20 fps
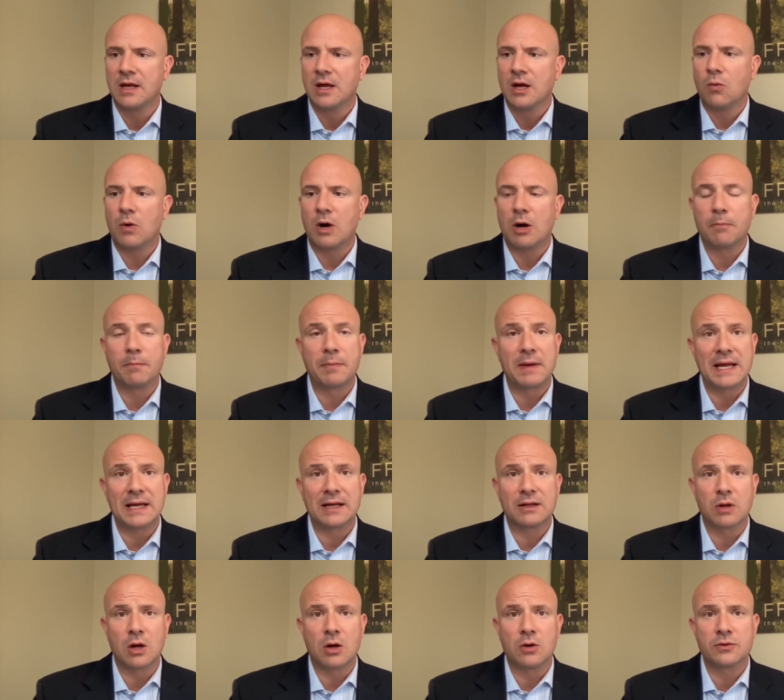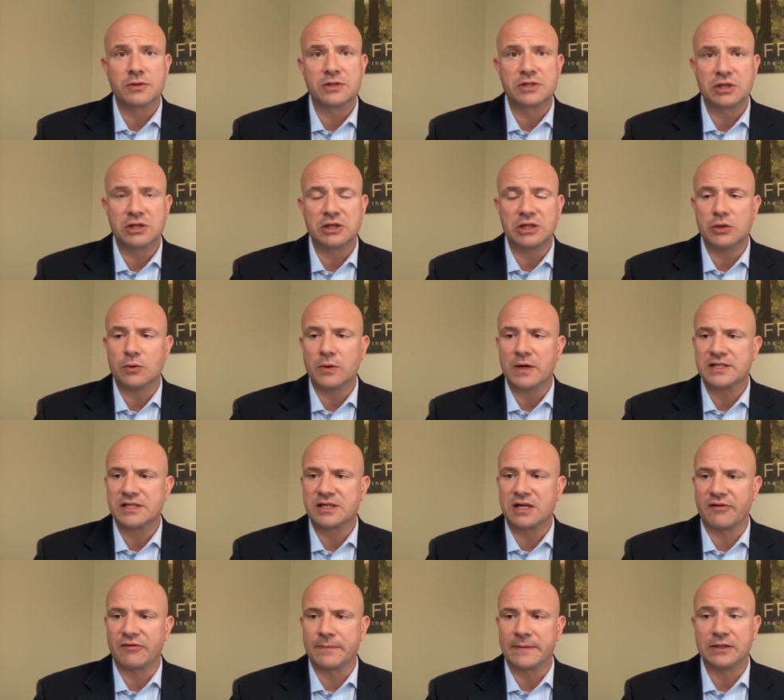while bank loans to the U.S.
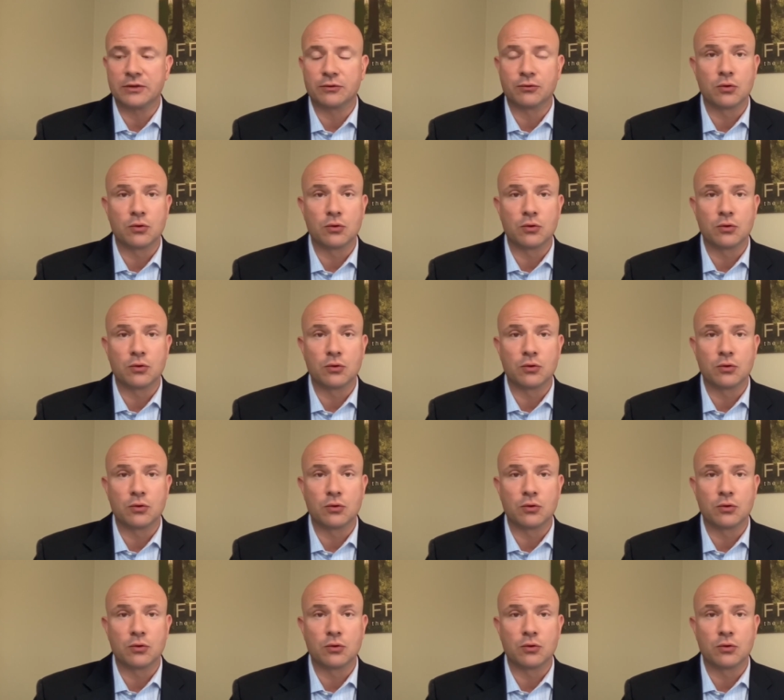government